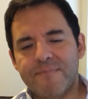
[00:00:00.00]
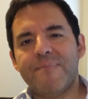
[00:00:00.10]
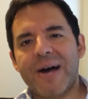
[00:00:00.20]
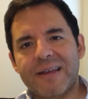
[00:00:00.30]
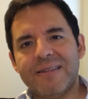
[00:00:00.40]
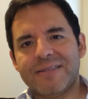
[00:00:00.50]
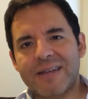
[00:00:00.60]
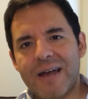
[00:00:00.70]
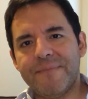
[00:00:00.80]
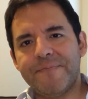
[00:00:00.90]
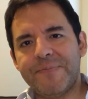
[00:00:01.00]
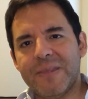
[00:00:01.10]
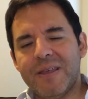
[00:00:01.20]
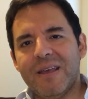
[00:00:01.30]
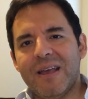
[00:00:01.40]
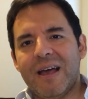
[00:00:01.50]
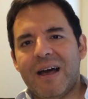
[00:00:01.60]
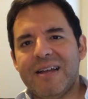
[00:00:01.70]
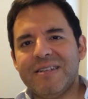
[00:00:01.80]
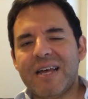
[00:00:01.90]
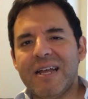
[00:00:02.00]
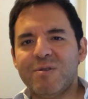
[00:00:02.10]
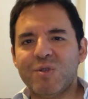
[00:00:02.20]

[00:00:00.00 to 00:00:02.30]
back in the time. I decided